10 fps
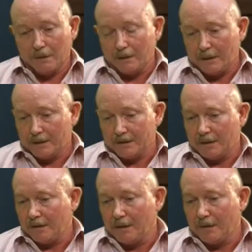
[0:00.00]
like I
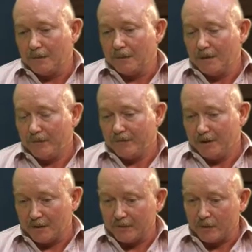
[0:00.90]
said, if you
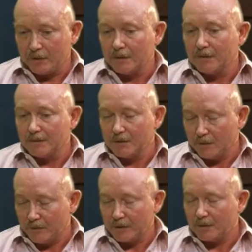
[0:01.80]
can avoid it, do
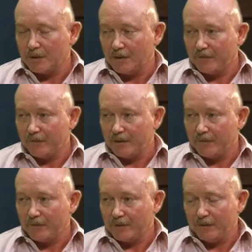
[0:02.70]
avoid it. But
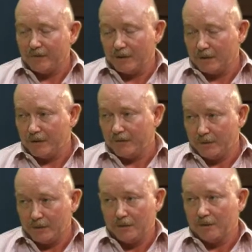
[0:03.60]
if
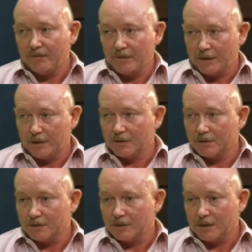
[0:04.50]
you do need
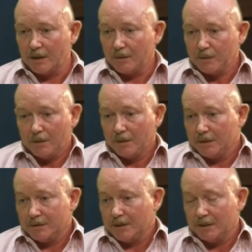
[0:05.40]
variations,
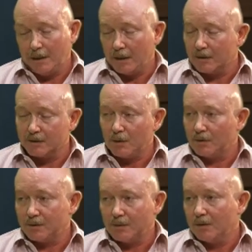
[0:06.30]
probably as early as
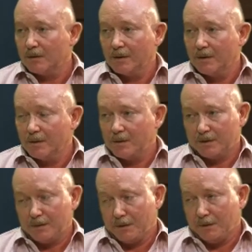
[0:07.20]
possible. Yep.
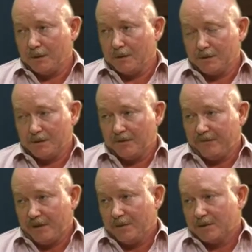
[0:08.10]
Possibly at the
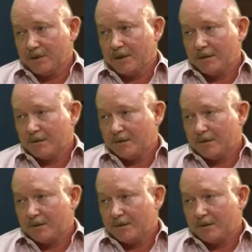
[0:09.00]
framing stage